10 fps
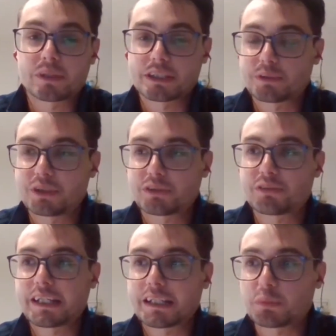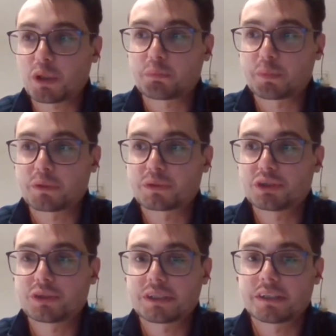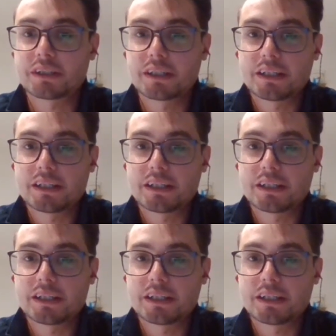Whereas when you're writing a blog post, you can